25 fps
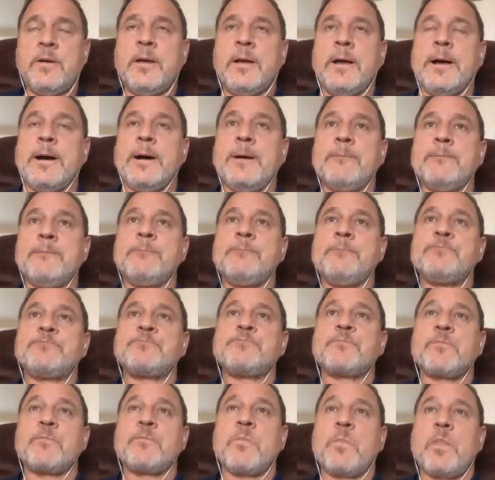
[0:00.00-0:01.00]
Um,
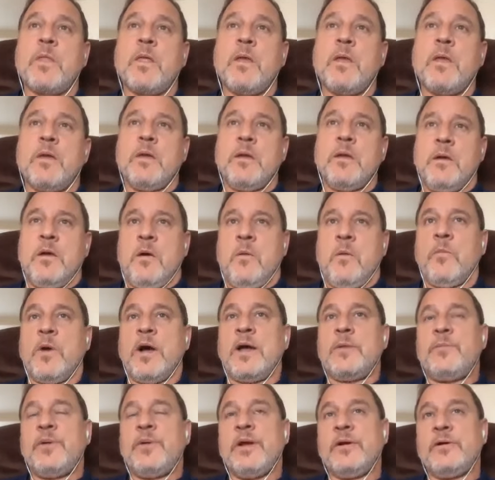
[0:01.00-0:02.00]

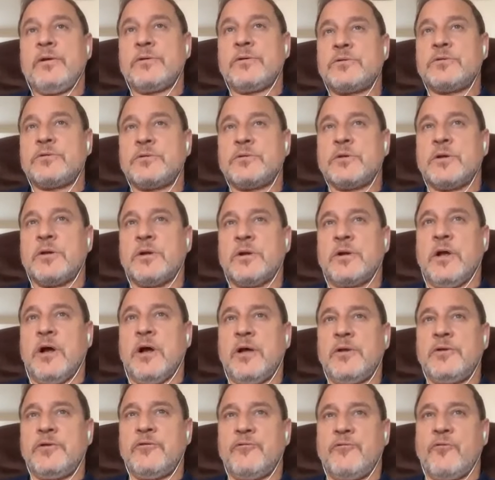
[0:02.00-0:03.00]
my parents uh,
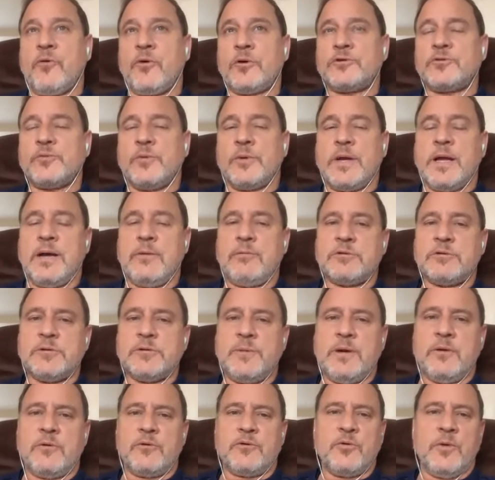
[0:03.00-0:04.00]
got divorced when I was
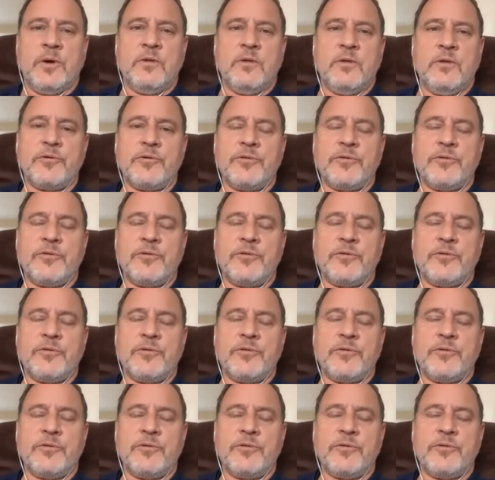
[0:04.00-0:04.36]
about 12 or